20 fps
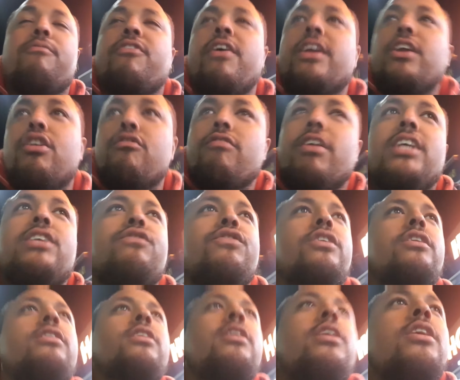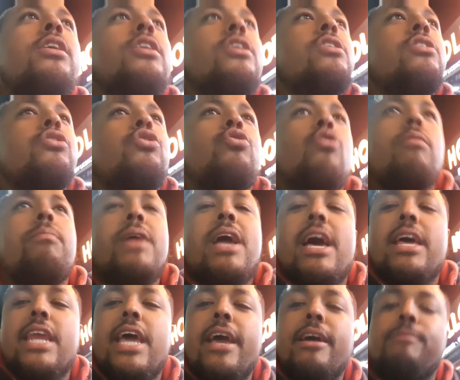Thank you, Reese, for sorting me
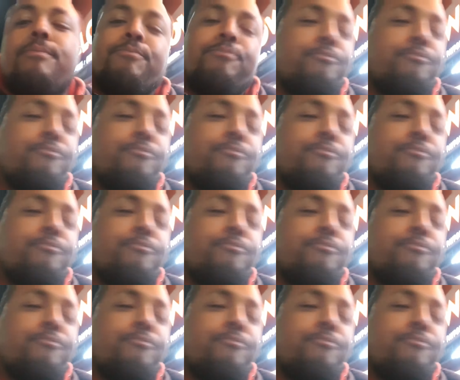out there.